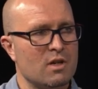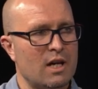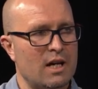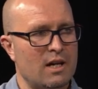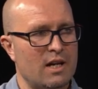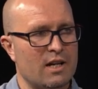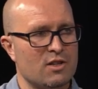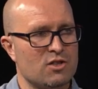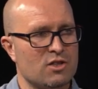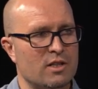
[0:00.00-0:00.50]

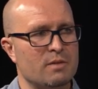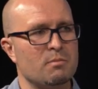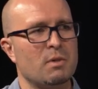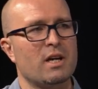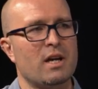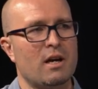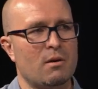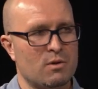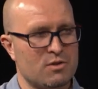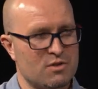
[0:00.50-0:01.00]
and actually
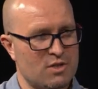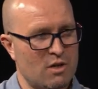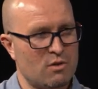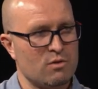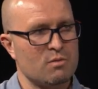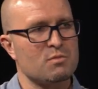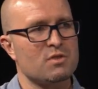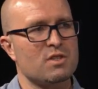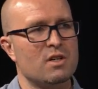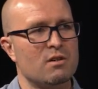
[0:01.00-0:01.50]
being able to sell
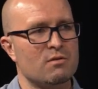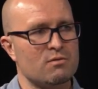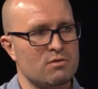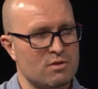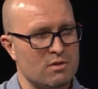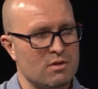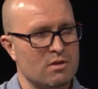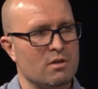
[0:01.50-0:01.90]
themselves.